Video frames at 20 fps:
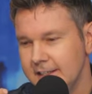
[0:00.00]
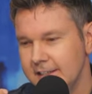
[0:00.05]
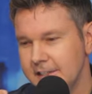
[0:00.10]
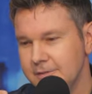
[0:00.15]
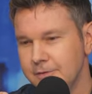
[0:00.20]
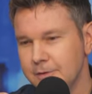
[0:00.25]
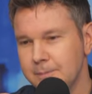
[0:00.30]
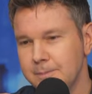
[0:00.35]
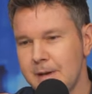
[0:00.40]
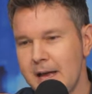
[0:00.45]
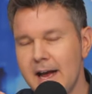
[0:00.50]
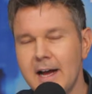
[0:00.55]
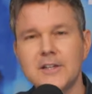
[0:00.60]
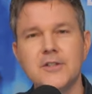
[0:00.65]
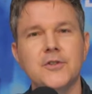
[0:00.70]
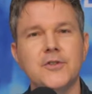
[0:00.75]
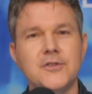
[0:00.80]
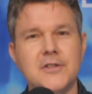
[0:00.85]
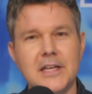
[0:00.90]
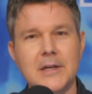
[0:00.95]
even
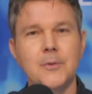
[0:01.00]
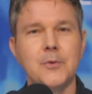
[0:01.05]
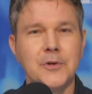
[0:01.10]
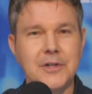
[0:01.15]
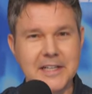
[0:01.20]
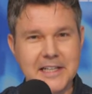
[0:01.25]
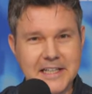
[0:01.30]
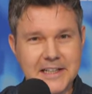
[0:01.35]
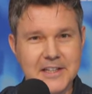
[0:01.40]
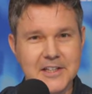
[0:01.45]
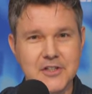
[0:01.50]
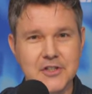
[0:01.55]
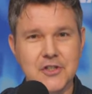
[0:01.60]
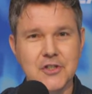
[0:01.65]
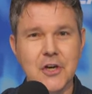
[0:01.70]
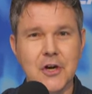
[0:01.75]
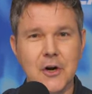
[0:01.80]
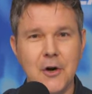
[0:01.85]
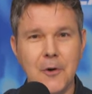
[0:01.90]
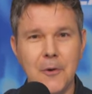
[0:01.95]
actors that were in the
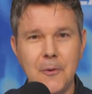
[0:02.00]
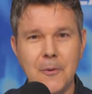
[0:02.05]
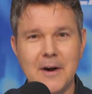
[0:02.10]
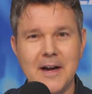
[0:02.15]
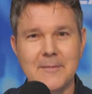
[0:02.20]
show